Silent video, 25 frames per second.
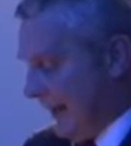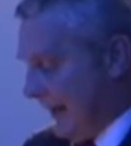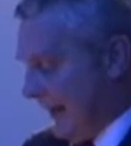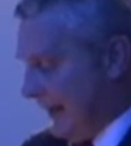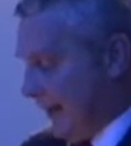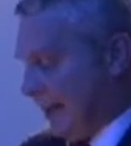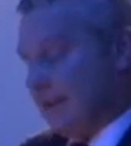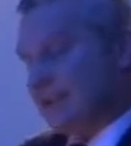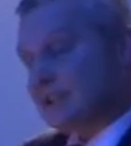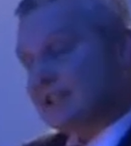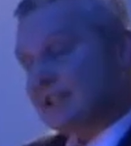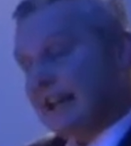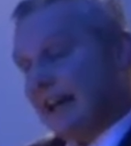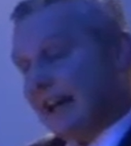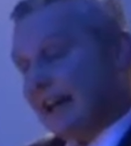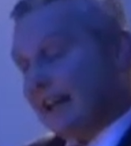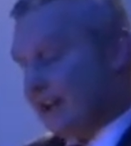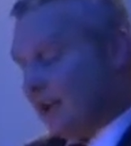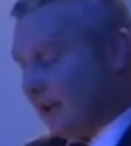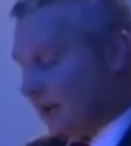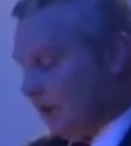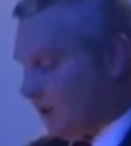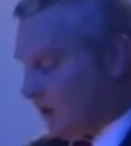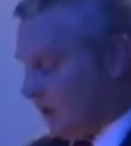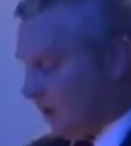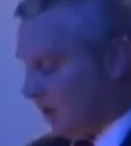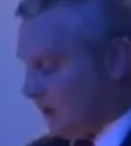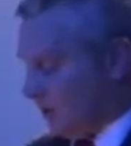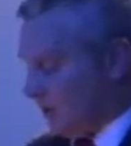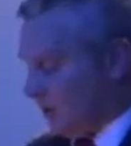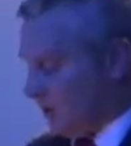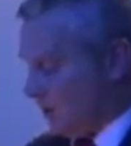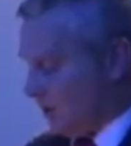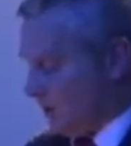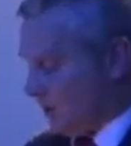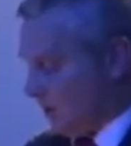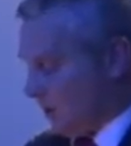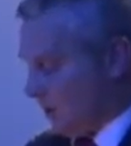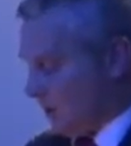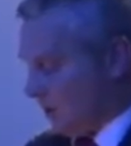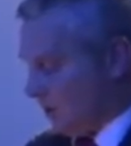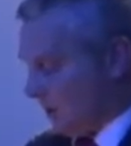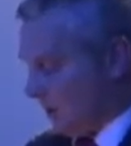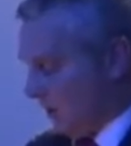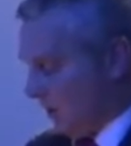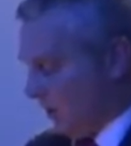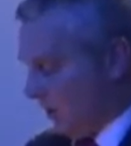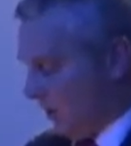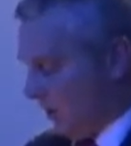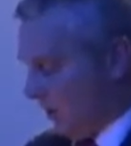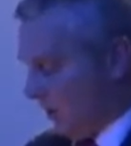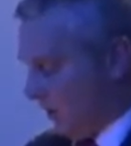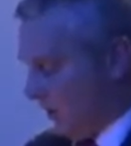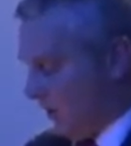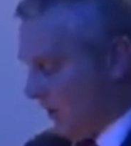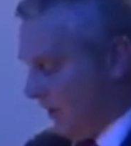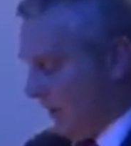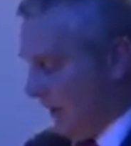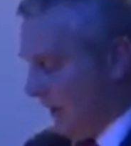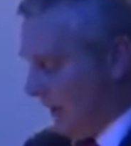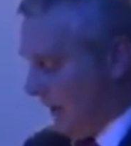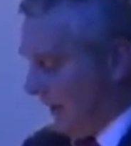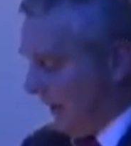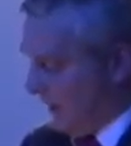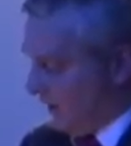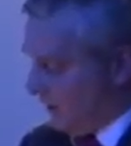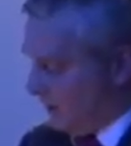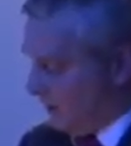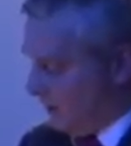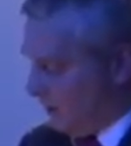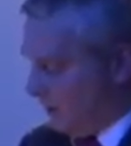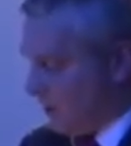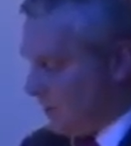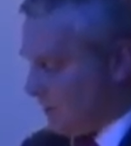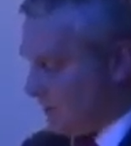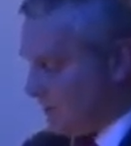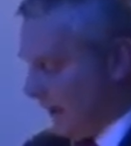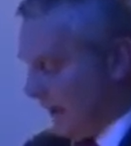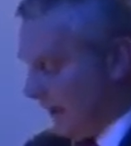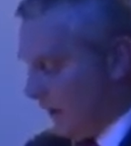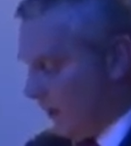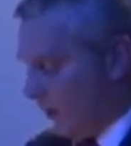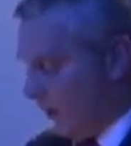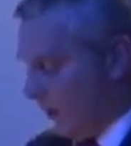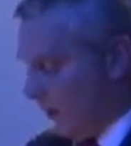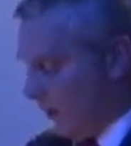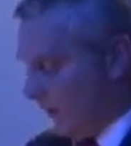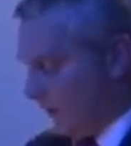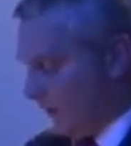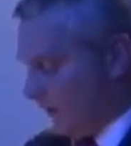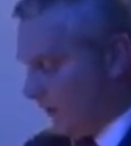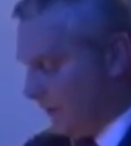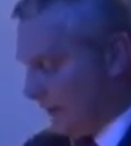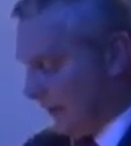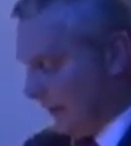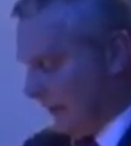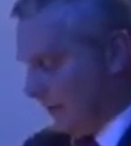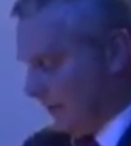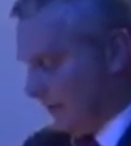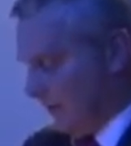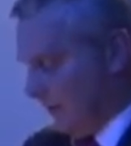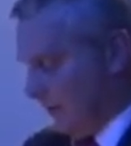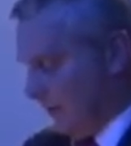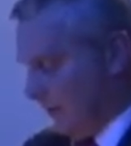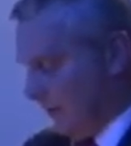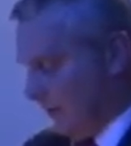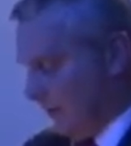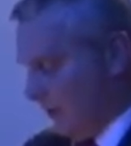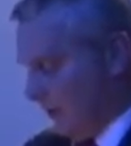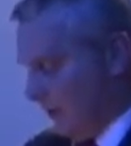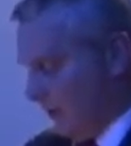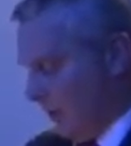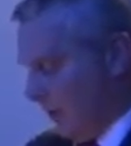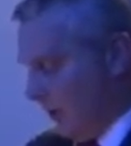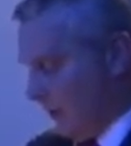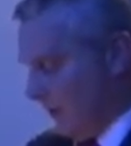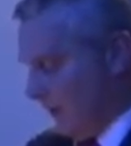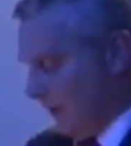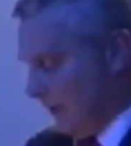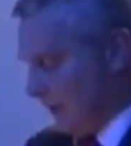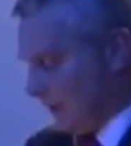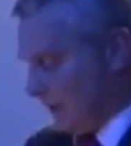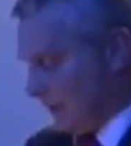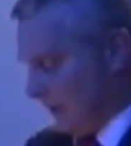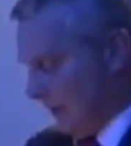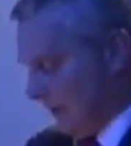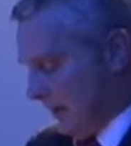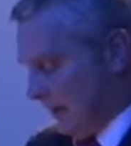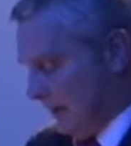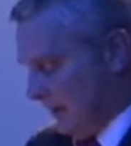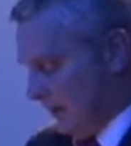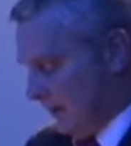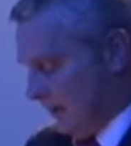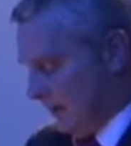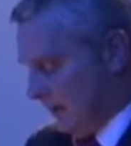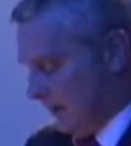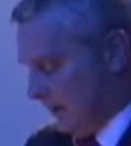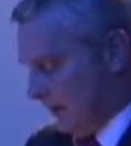A settled constitutional order endorsed by all of the people on this island.